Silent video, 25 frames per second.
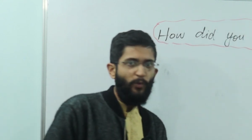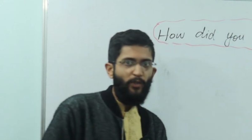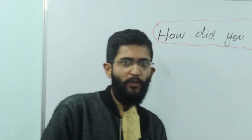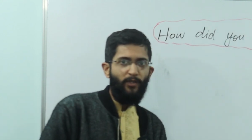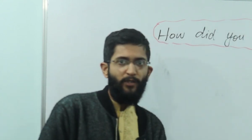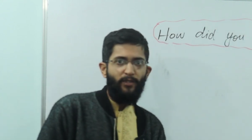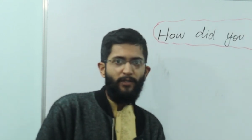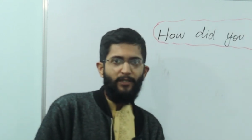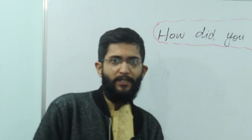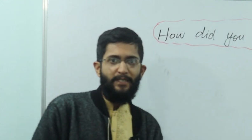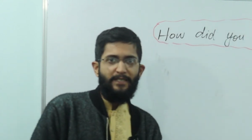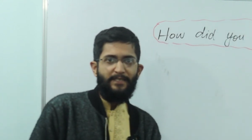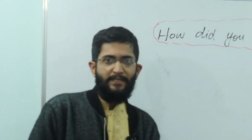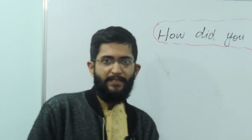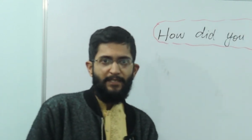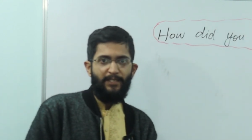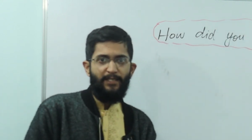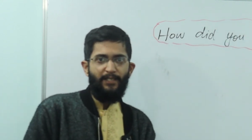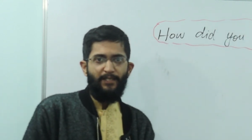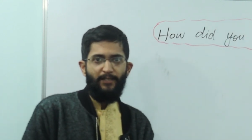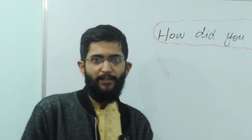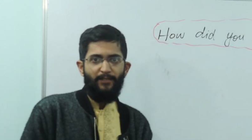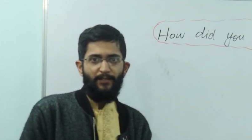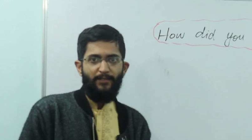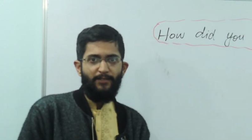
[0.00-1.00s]
word
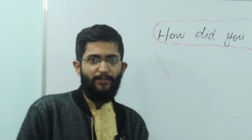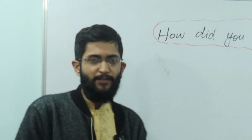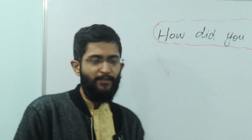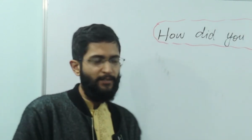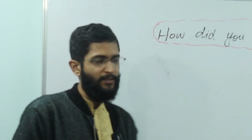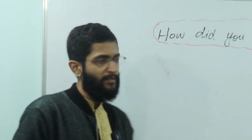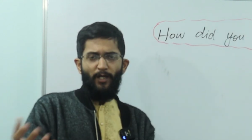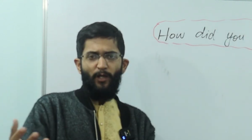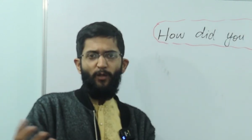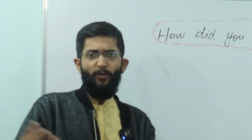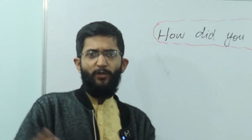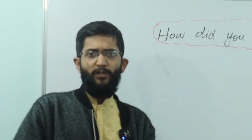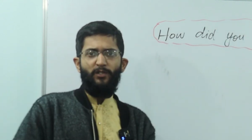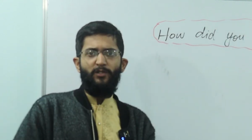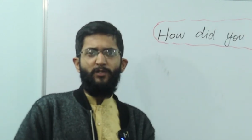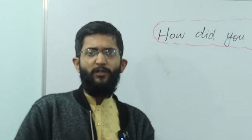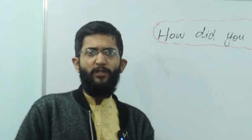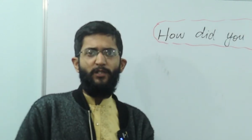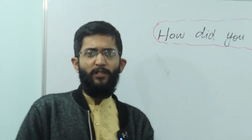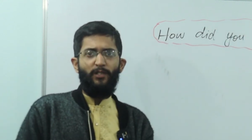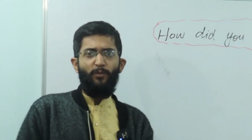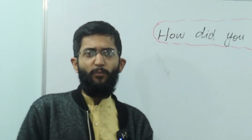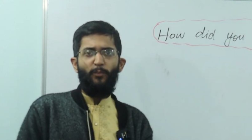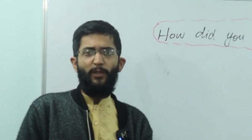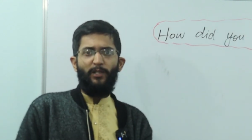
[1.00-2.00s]
skills. How did you
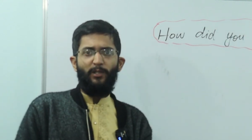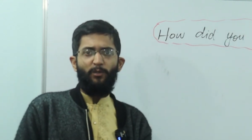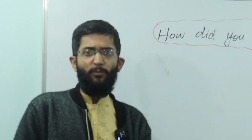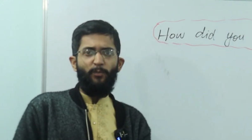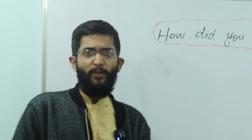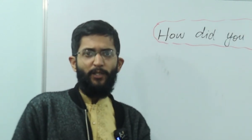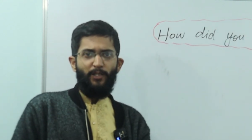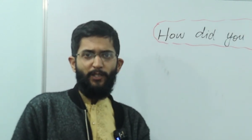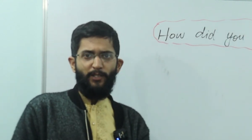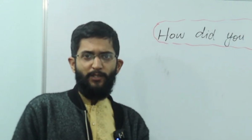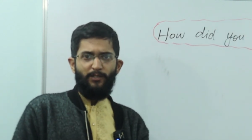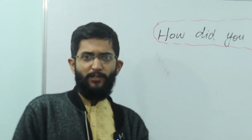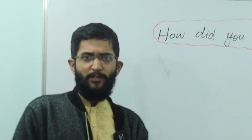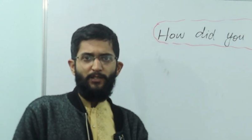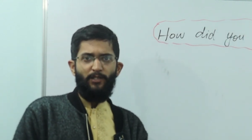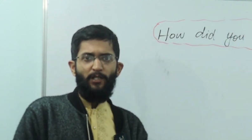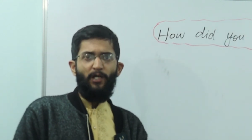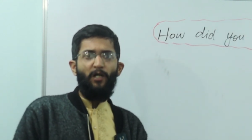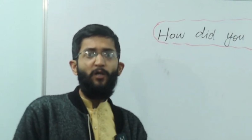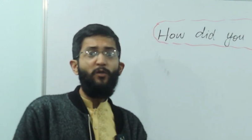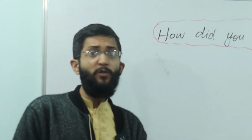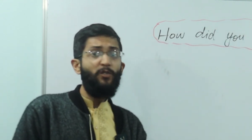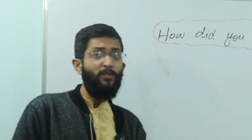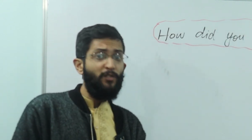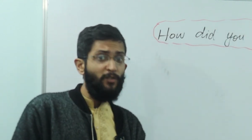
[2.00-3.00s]
learn mathematics?
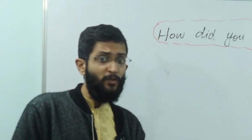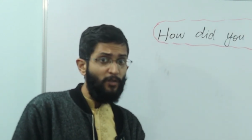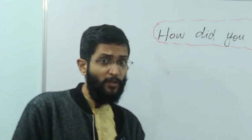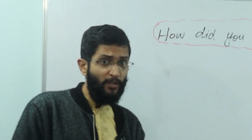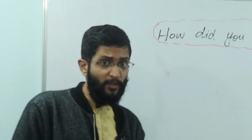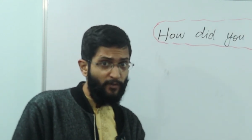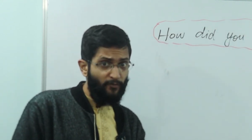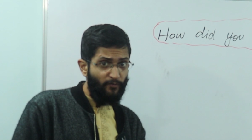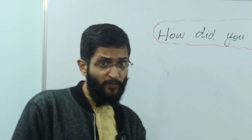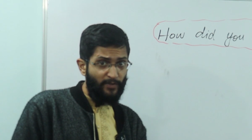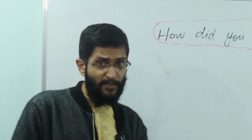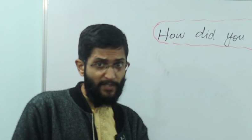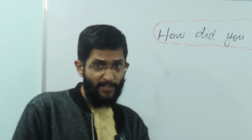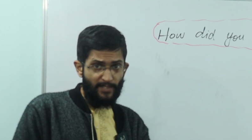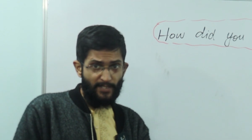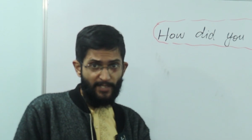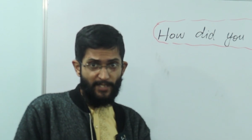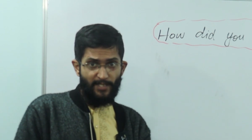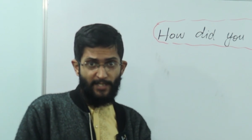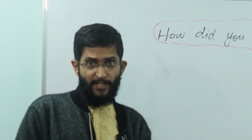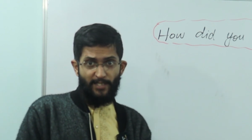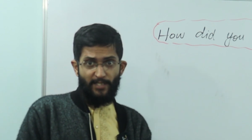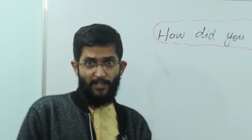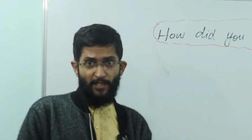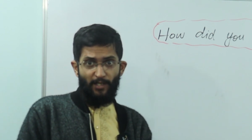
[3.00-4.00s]
How did you learn
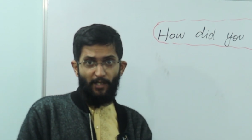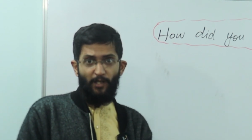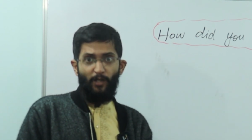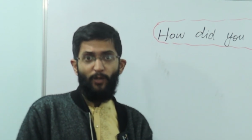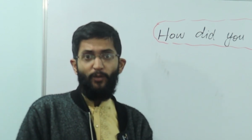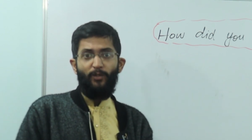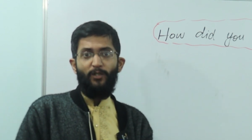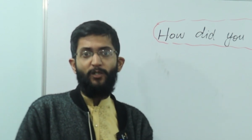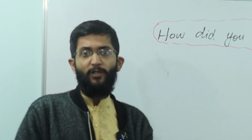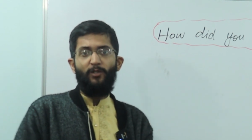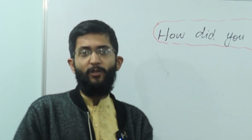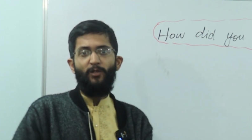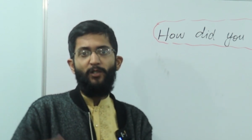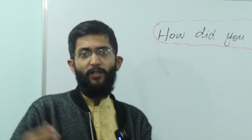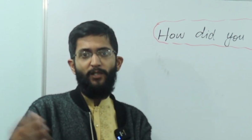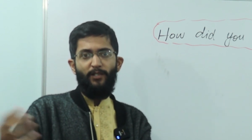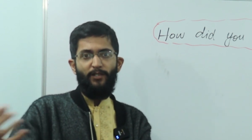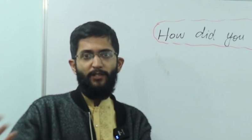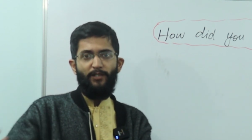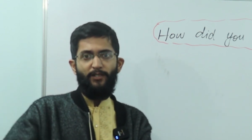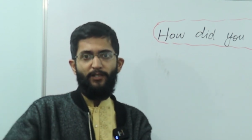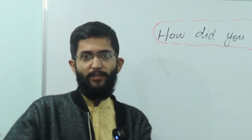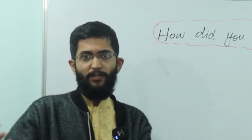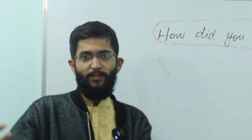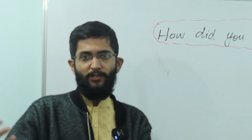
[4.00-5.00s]
physics? How did you
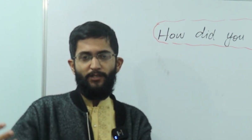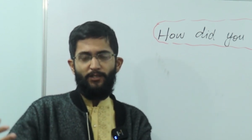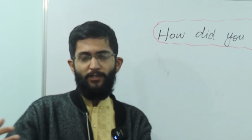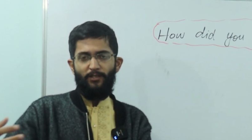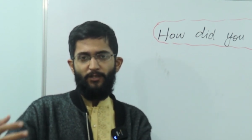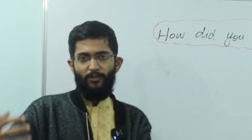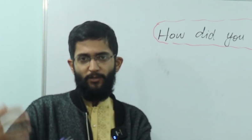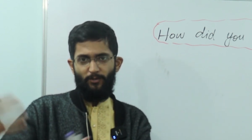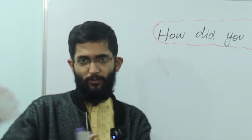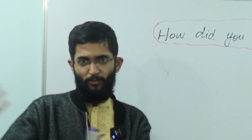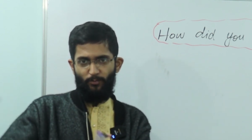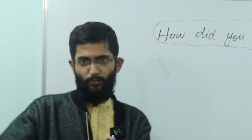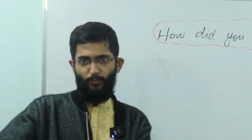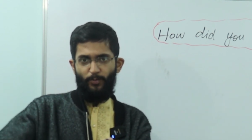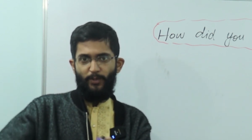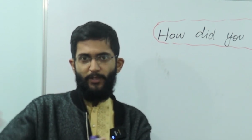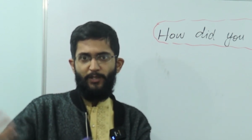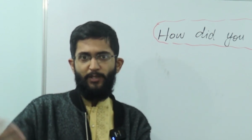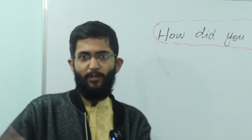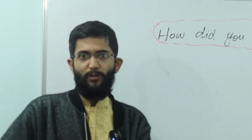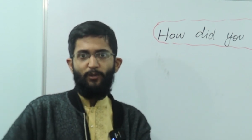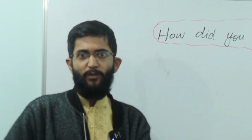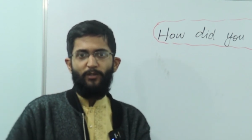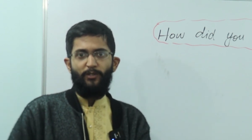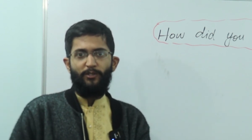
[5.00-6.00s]
learn this
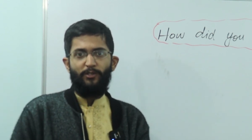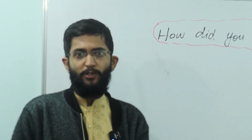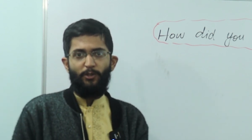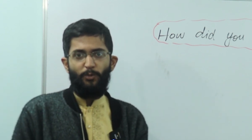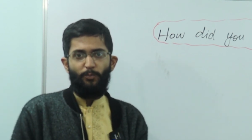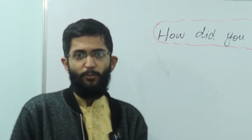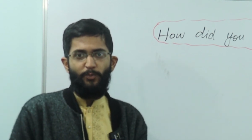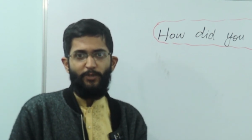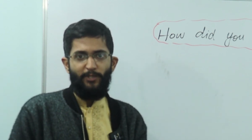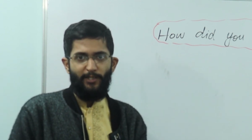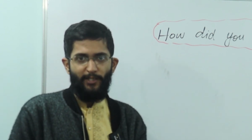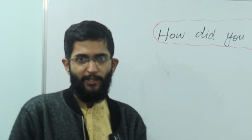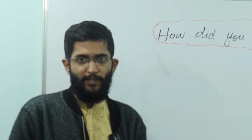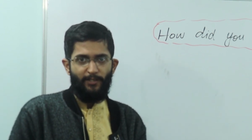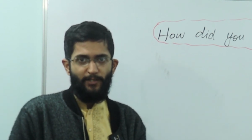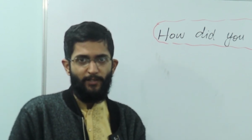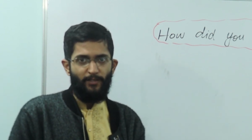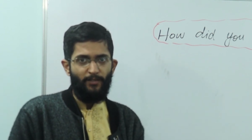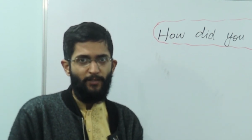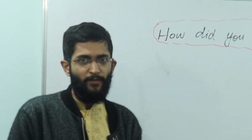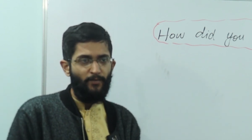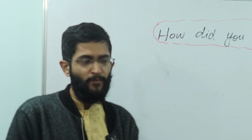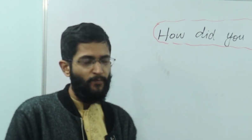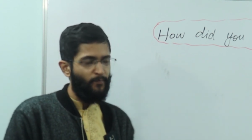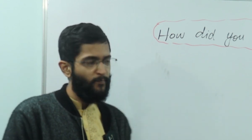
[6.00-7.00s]
particular subject?
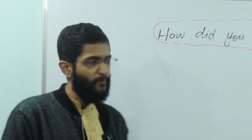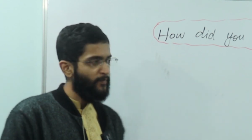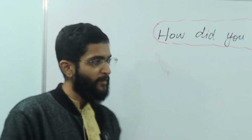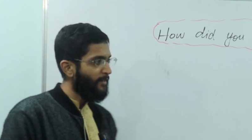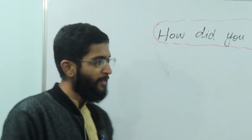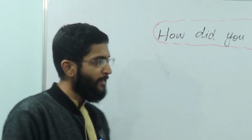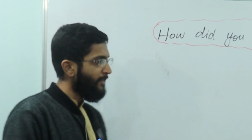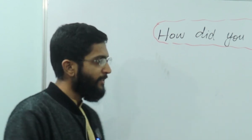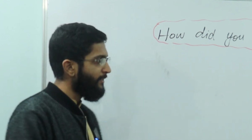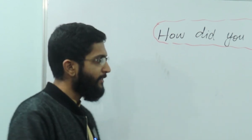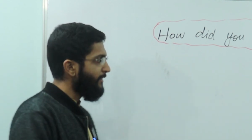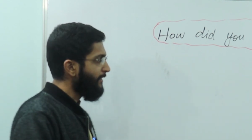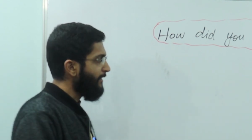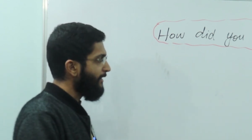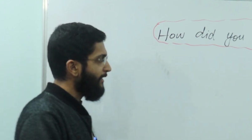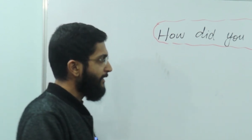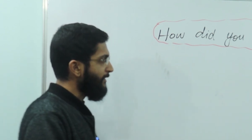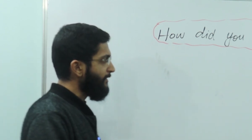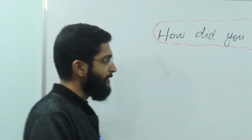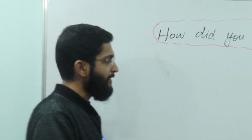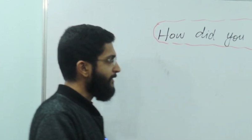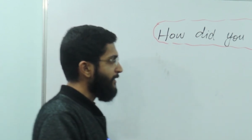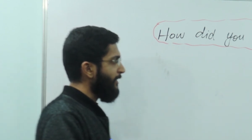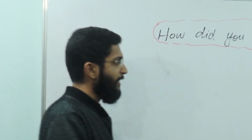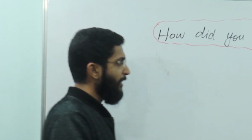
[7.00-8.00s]
The
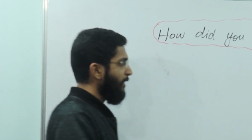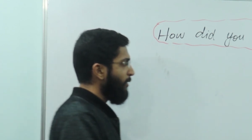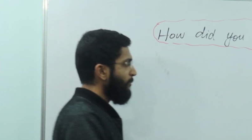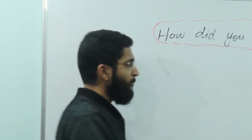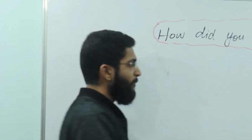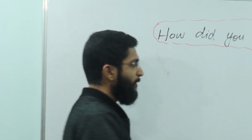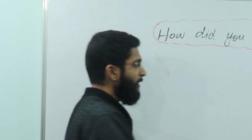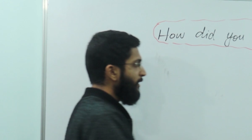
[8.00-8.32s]
next can